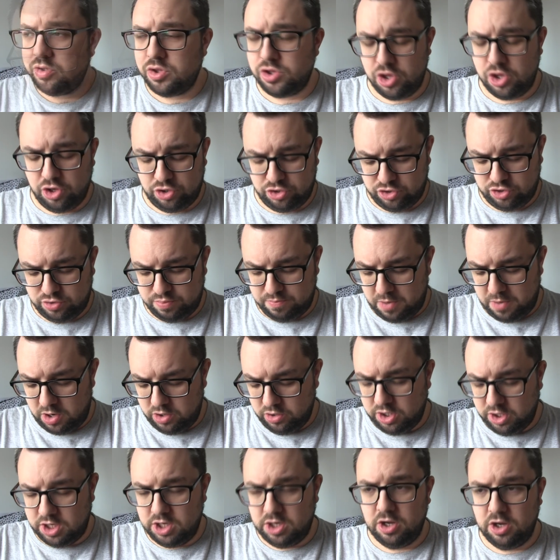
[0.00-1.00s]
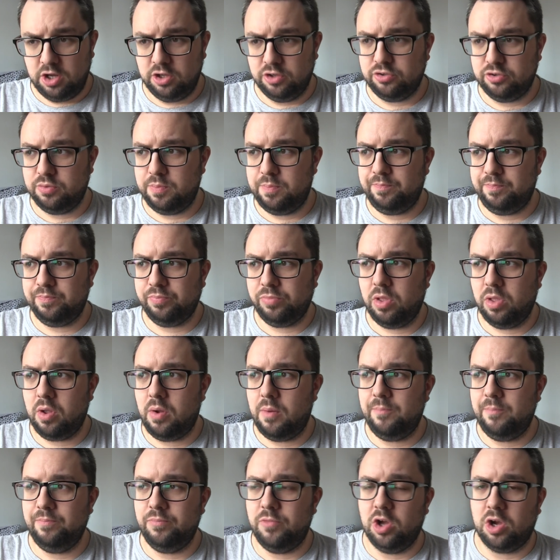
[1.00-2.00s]
The smokiness
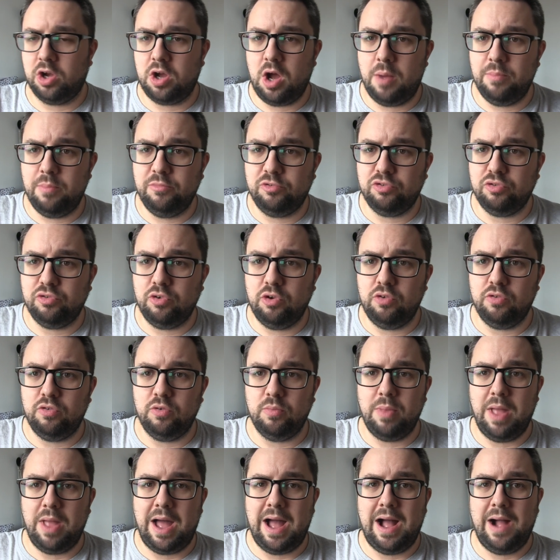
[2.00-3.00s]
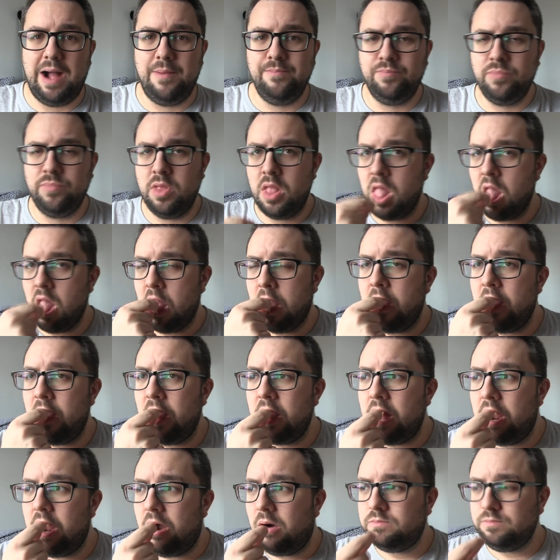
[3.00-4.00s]
that comes through from that
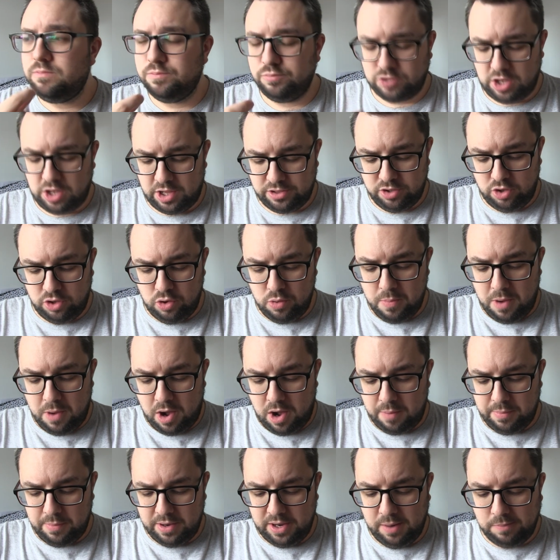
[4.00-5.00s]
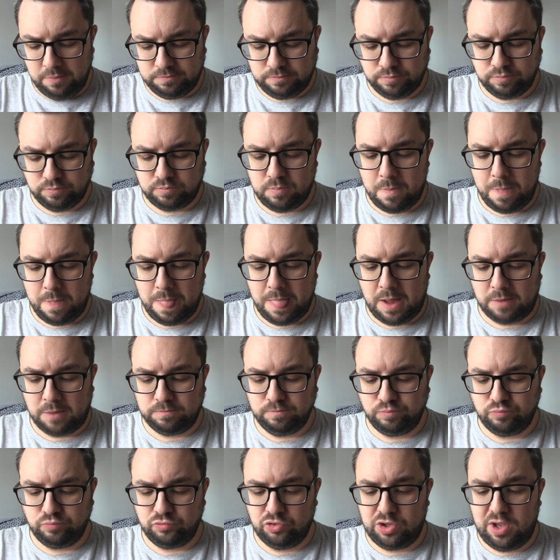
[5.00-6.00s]
and the umami
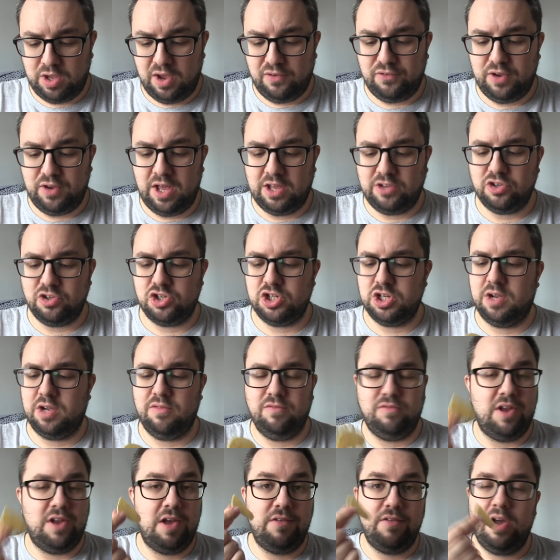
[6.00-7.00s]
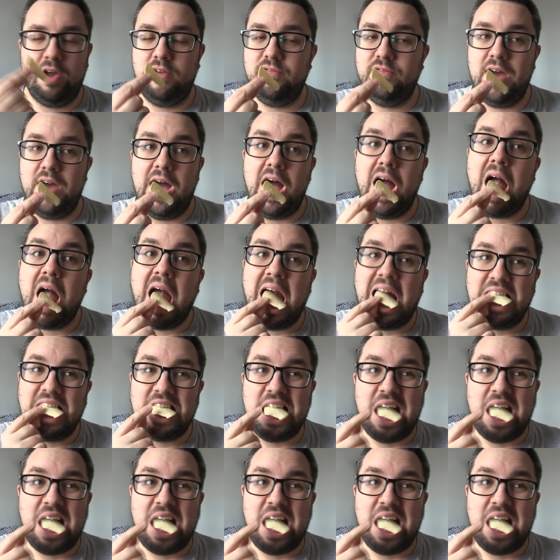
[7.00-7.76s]
definitely has a chicken flavour. In fact,